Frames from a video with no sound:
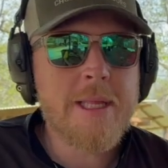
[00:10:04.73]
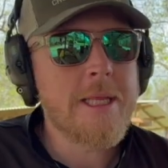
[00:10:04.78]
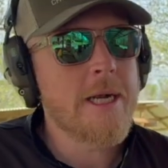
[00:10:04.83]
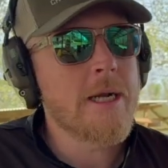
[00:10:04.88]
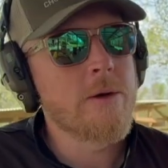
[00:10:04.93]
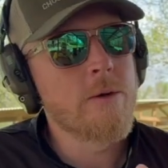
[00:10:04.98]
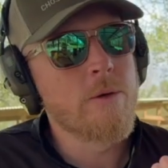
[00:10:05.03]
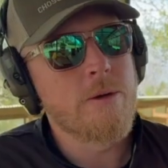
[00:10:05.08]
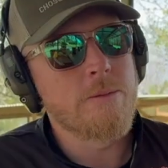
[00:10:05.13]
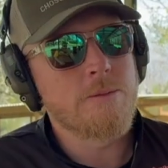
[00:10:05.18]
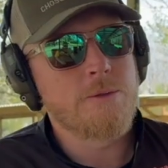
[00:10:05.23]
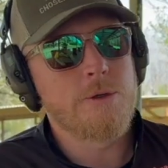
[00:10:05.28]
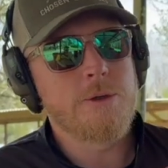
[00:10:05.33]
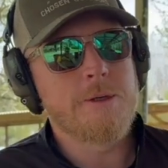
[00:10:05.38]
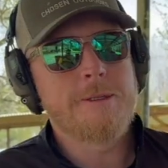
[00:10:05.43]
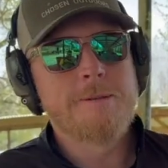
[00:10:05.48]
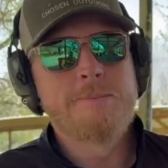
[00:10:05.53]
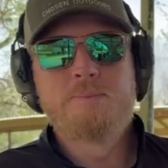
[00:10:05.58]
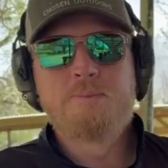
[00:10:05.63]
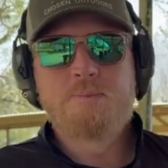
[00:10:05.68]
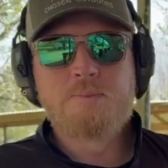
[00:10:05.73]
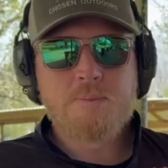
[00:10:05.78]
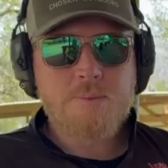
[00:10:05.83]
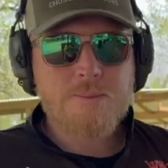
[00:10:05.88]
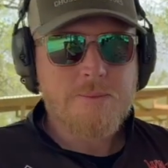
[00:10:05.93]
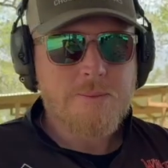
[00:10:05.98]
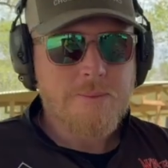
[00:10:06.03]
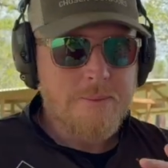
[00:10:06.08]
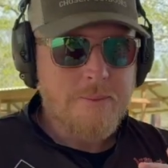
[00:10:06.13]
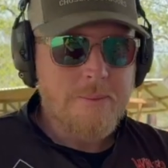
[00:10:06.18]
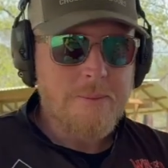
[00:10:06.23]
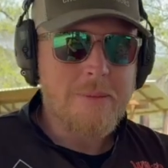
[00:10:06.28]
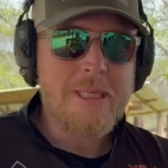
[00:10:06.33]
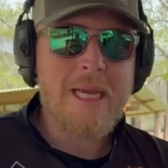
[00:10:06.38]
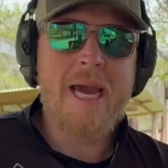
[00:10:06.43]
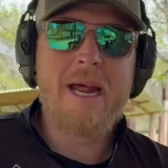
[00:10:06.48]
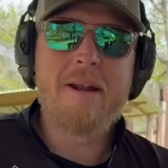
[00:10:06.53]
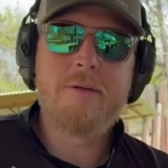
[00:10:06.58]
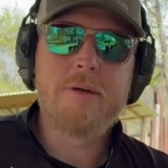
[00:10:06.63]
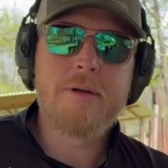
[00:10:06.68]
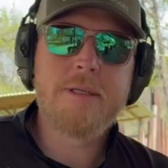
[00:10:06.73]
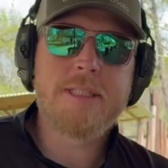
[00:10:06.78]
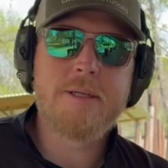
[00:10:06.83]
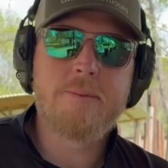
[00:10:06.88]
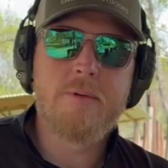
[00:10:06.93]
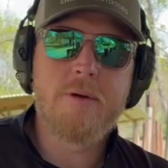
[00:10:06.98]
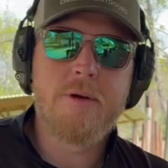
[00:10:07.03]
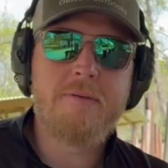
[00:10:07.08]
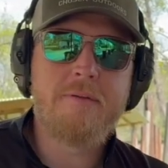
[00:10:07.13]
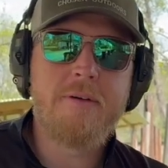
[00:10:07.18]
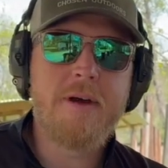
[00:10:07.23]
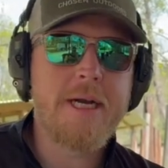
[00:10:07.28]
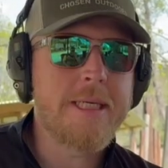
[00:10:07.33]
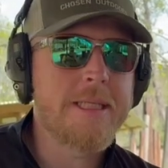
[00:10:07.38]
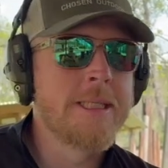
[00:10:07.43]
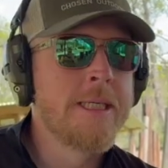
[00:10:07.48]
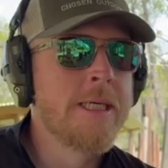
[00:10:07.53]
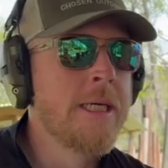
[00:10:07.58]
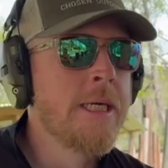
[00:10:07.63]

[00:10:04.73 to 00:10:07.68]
that I grew up shooting, I had a very similar effect.